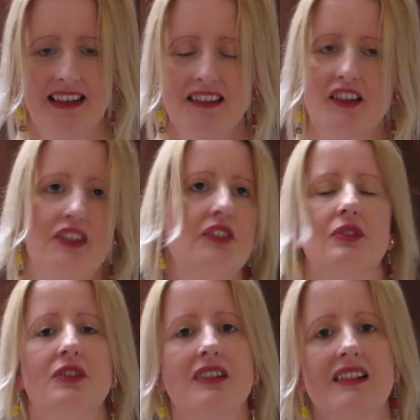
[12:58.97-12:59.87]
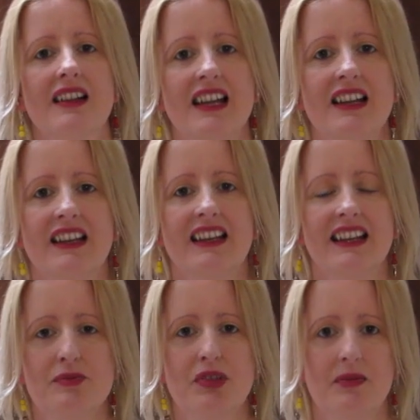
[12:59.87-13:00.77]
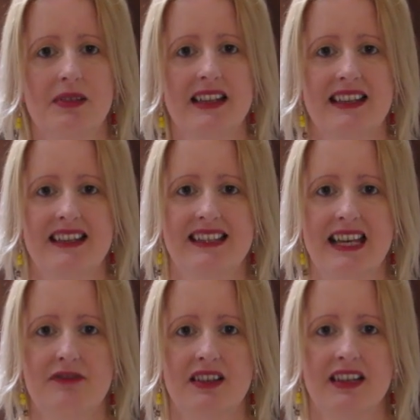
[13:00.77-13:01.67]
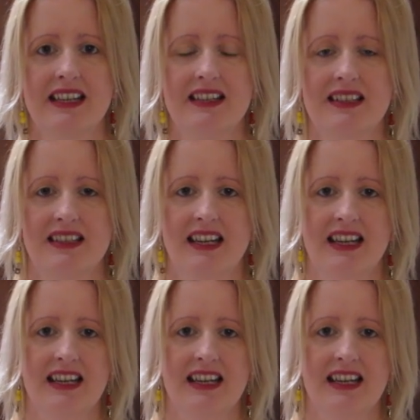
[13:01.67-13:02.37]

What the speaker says: And I thought, he's probably in his 70s,